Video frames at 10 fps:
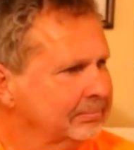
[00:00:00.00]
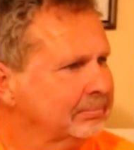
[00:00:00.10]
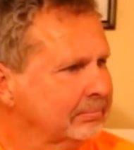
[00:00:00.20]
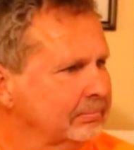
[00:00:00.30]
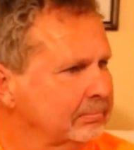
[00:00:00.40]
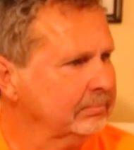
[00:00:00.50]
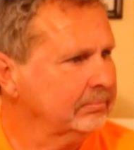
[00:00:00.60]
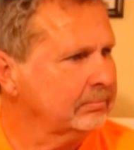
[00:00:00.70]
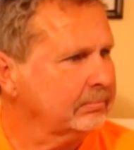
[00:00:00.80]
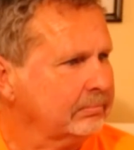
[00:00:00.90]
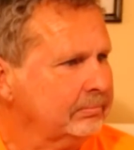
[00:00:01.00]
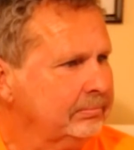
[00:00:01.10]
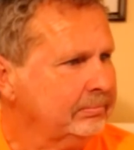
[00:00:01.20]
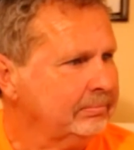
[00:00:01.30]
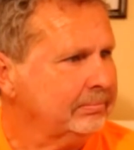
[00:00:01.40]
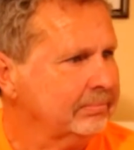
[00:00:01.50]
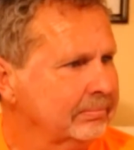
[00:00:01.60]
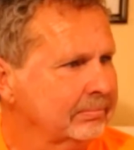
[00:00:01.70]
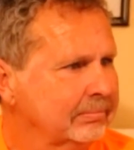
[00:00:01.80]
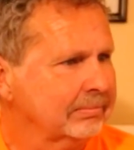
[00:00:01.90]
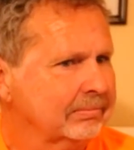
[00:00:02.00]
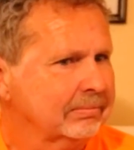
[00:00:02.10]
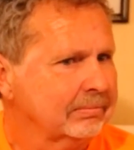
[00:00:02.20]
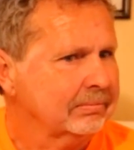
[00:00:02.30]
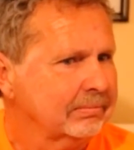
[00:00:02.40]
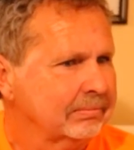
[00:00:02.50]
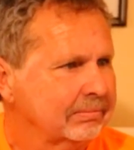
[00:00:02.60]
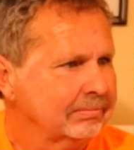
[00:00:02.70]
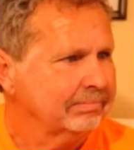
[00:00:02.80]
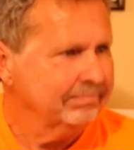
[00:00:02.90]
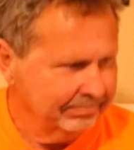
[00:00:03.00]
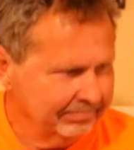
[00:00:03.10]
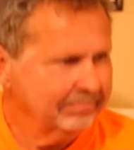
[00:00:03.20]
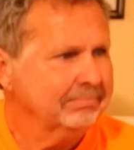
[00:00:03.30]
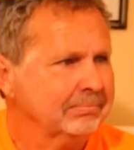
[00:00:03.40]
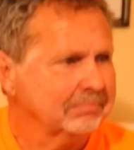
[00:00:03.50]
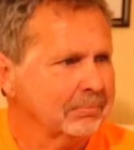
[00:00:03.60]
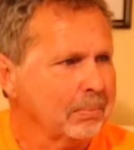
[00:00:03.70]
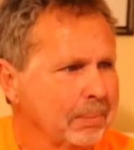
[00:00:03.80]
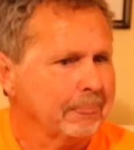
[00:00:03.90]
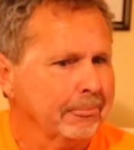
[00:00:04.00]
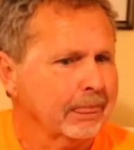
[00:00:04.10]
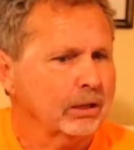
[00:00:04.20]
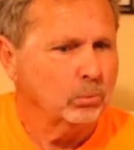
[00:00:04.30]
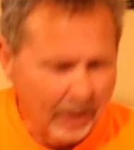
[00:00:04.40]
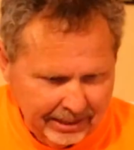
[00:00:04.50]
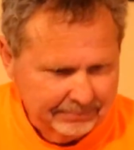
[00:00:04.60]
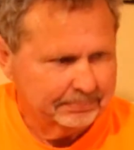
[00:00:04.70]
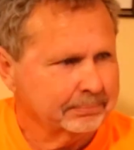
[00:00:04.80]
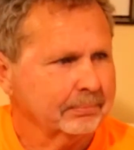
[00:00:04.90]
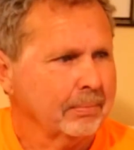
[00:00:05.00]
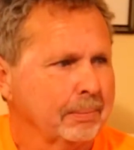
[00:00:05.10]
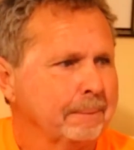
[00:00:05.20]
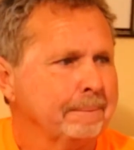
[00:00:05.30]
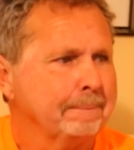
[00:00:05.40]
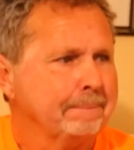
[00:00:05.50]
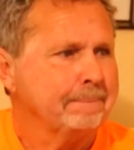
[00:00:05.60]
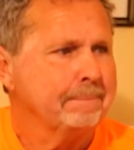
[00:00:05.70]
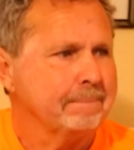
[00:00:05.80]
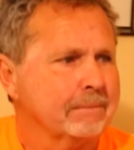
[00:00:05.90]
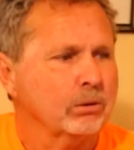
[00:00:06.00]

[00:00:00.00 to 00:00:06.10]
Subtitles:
are available for sale through Kitty Hawk Heist. They're in the store in Manio.